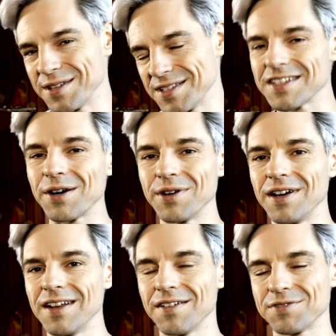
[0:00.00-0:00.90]
This is how
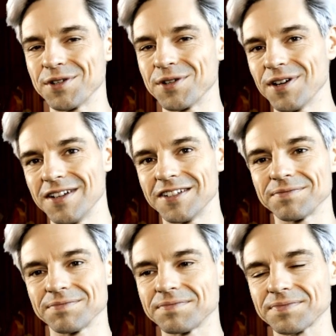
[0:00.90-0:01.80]
I love to call it.
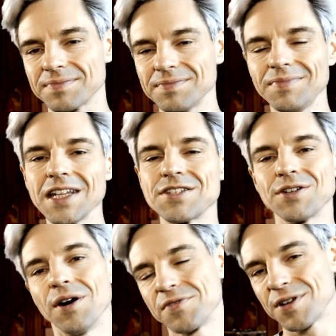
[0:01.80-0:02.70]

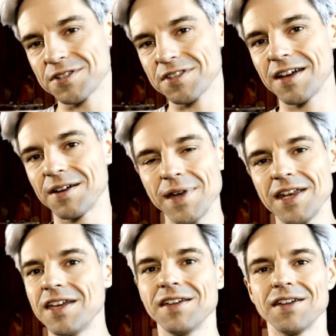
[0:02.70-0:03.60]
So of course there are
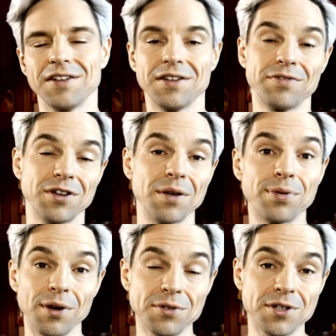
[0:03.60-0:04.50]
many different
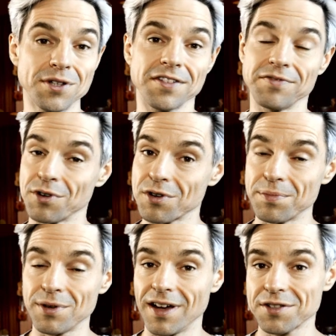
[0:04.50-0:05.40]
approaches in vocal
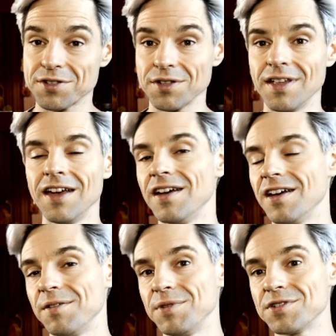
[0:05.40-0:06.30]
production,
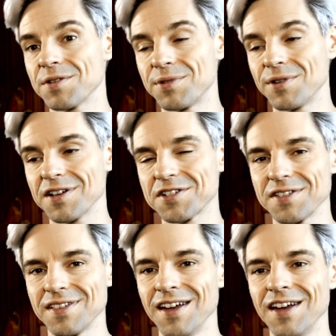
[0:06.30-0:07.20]
in music
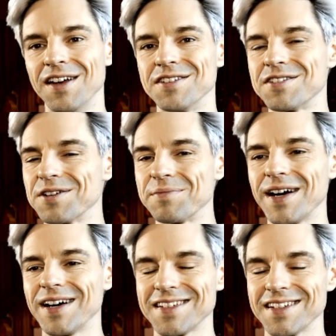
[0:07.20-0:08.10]
production. So,
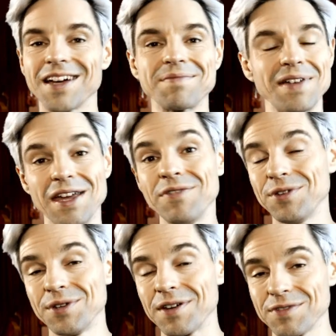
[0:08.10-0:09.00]
but if
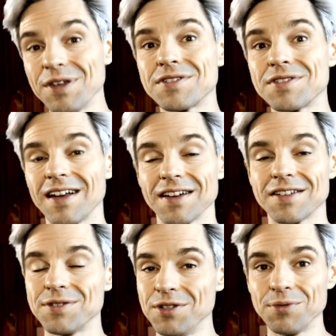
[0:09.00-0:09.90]
you haven't used like
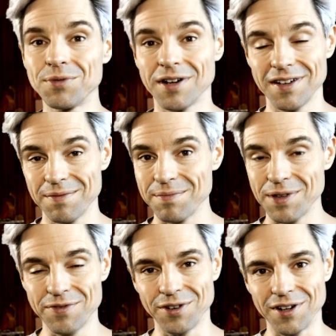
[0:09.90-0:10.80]
Studio One
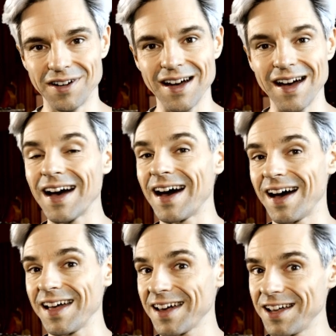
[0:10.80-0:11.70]
before,
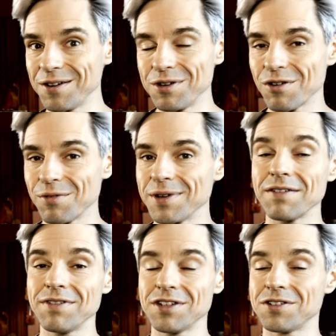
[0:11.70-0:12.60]
I highly recommend
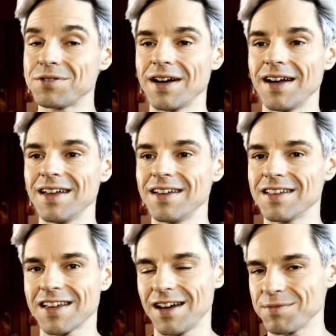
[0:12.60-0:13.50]
give it a try.
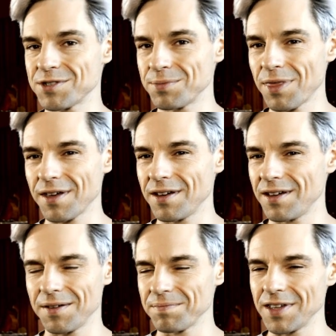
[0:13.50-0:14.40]
It comes with
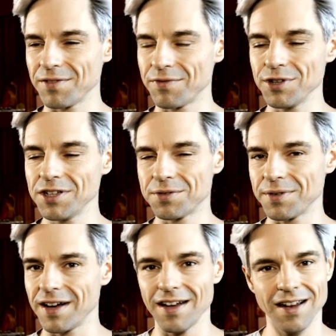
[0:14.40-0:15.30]
a free
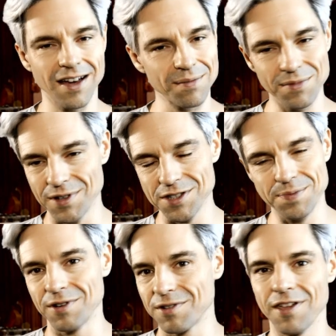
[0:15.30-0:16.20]
trial. I'm not
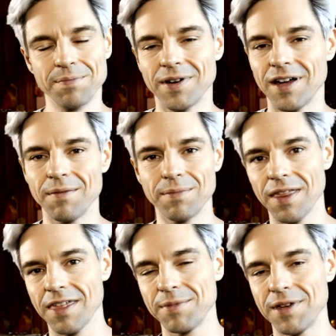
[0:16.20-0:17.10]
sponsored that
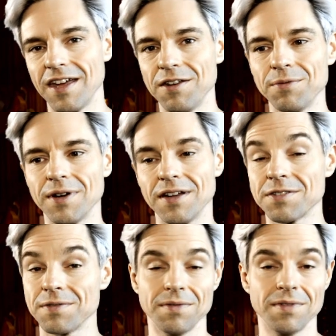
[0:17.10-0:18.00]
by them in any ways.